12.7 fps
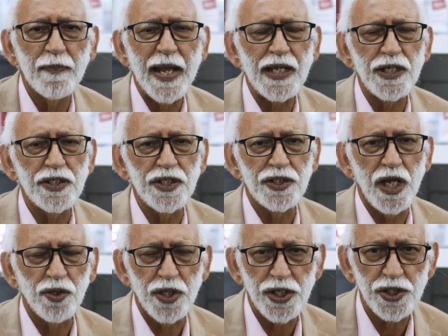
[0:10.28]
and Packaging
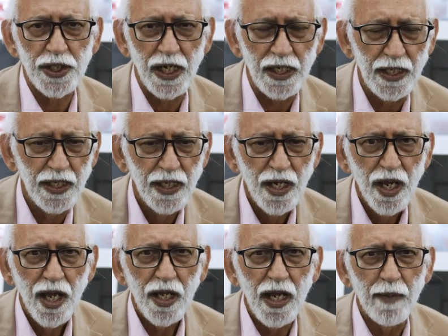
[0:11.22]
South Asia.
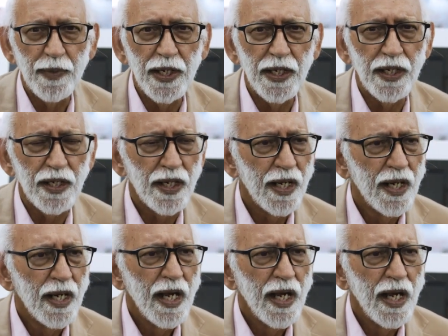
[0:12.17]
And I'm here